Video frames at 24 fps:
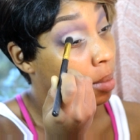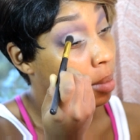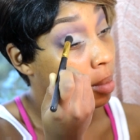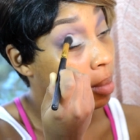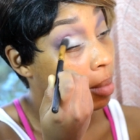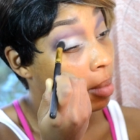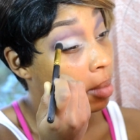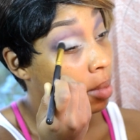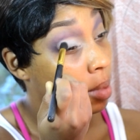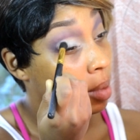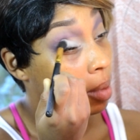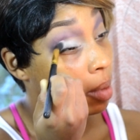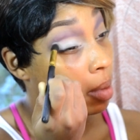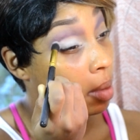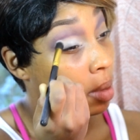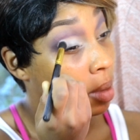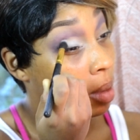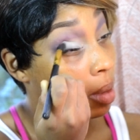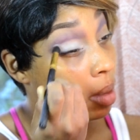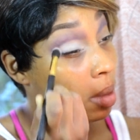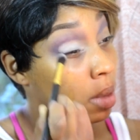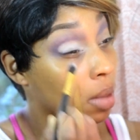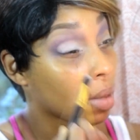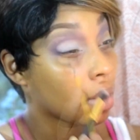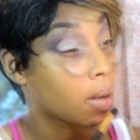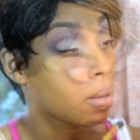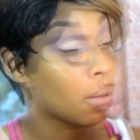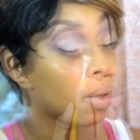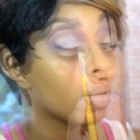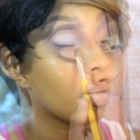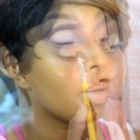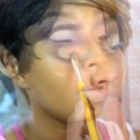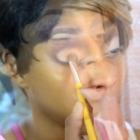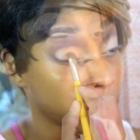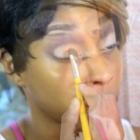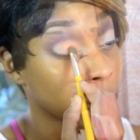Okay, we're going to speed it
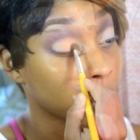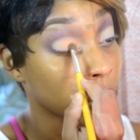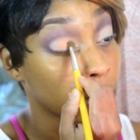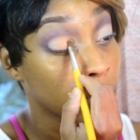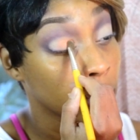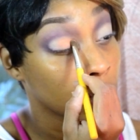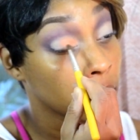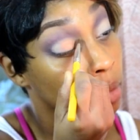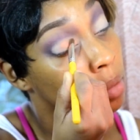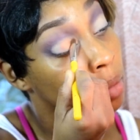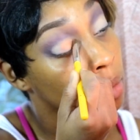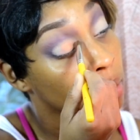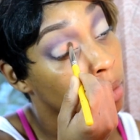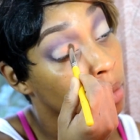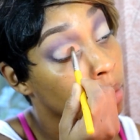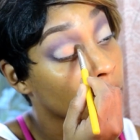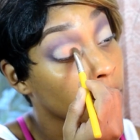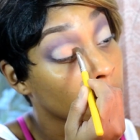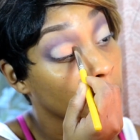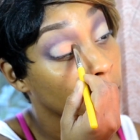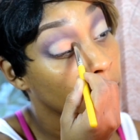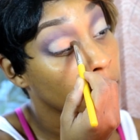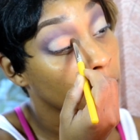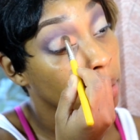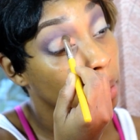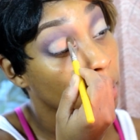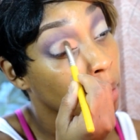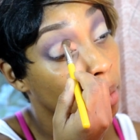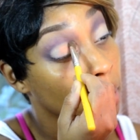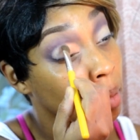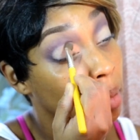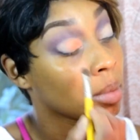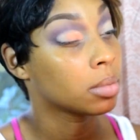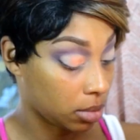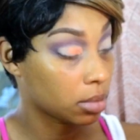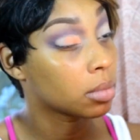up a little here. You guys know the
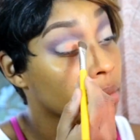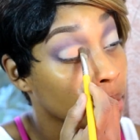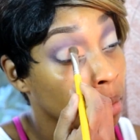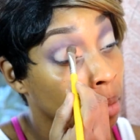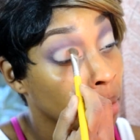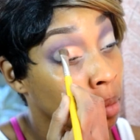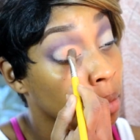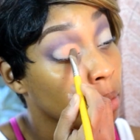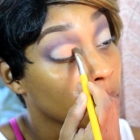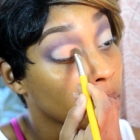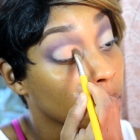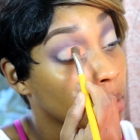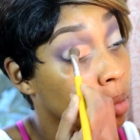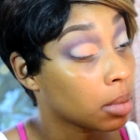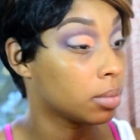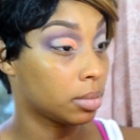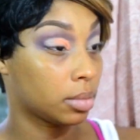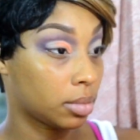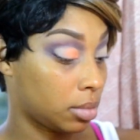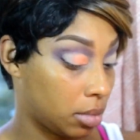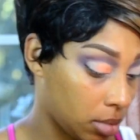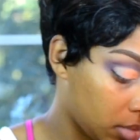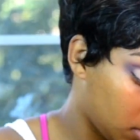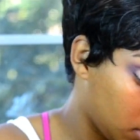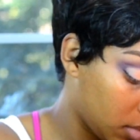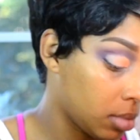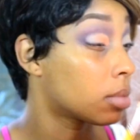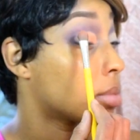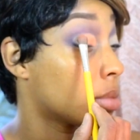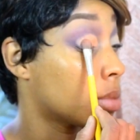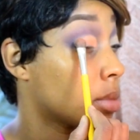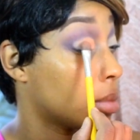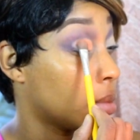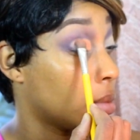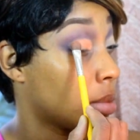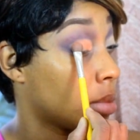drill. I'm basically
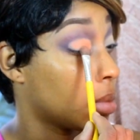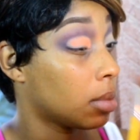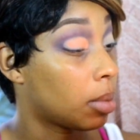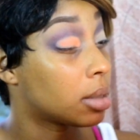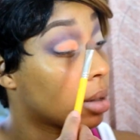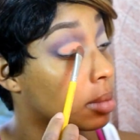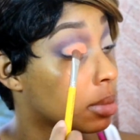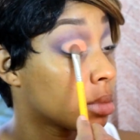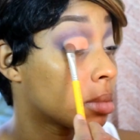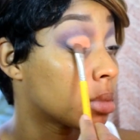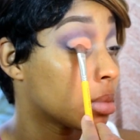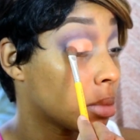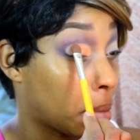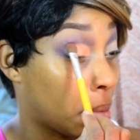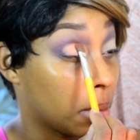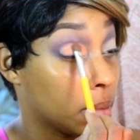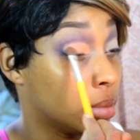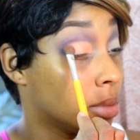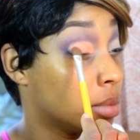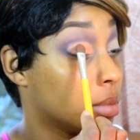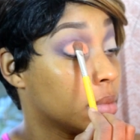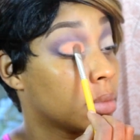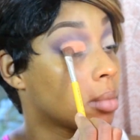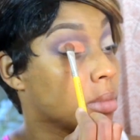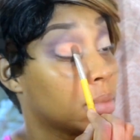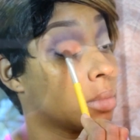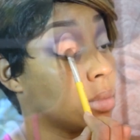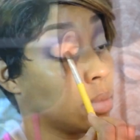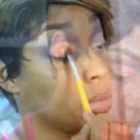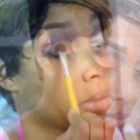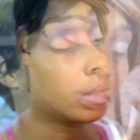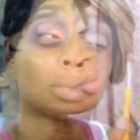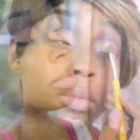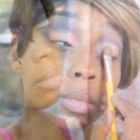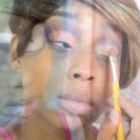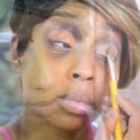applying my eyeshadow using
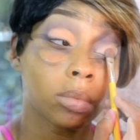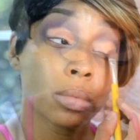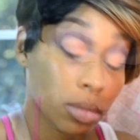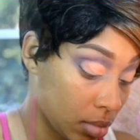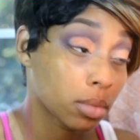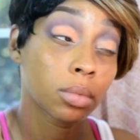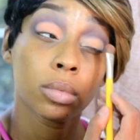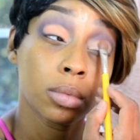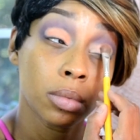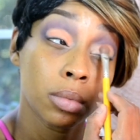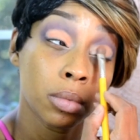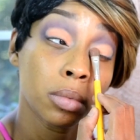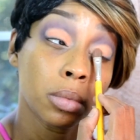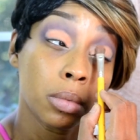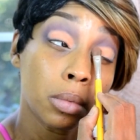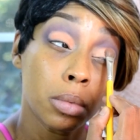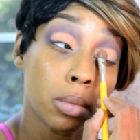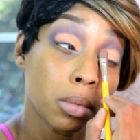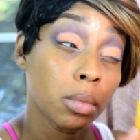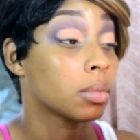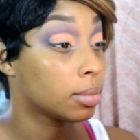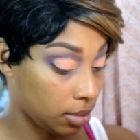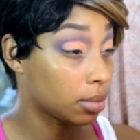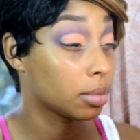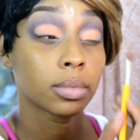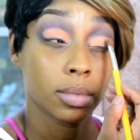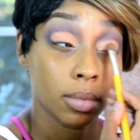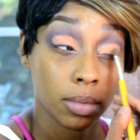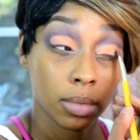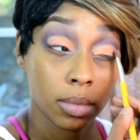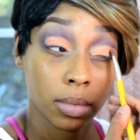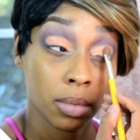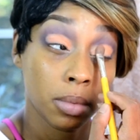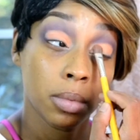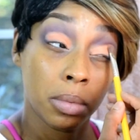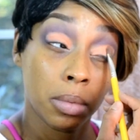a flat
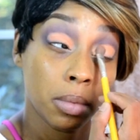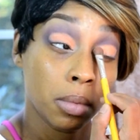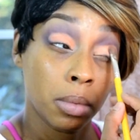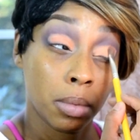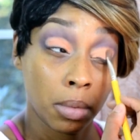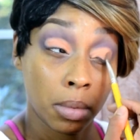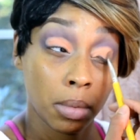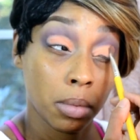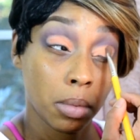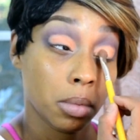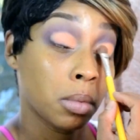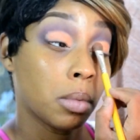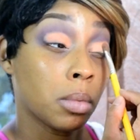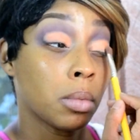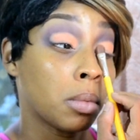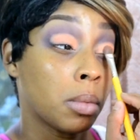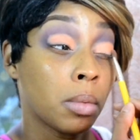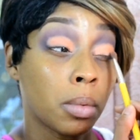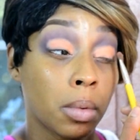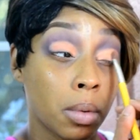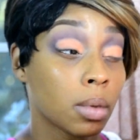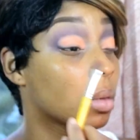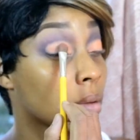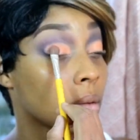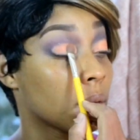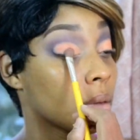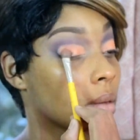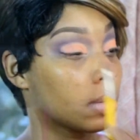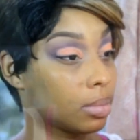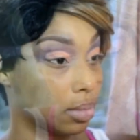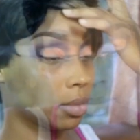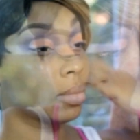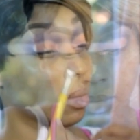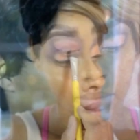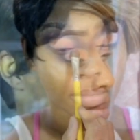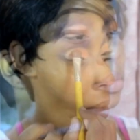shader brush. I
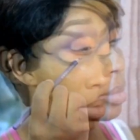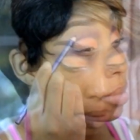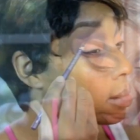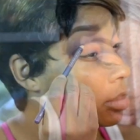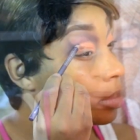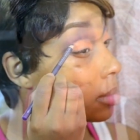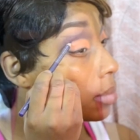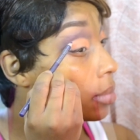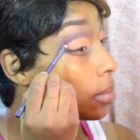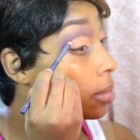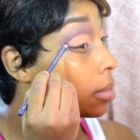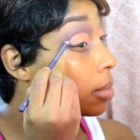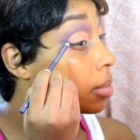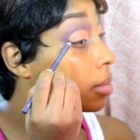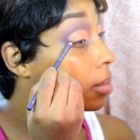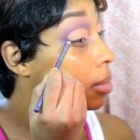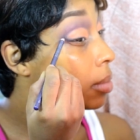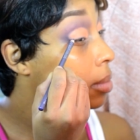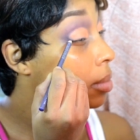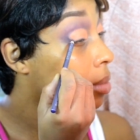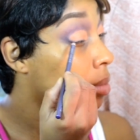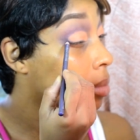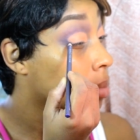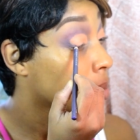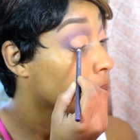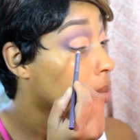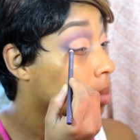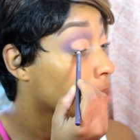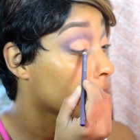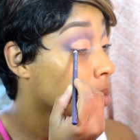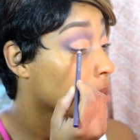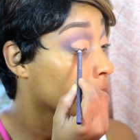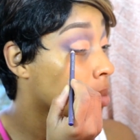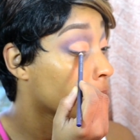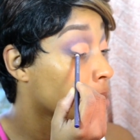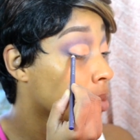suggest just using a
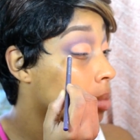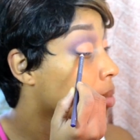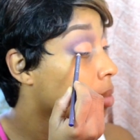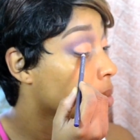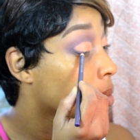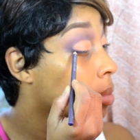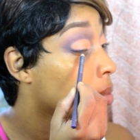flat,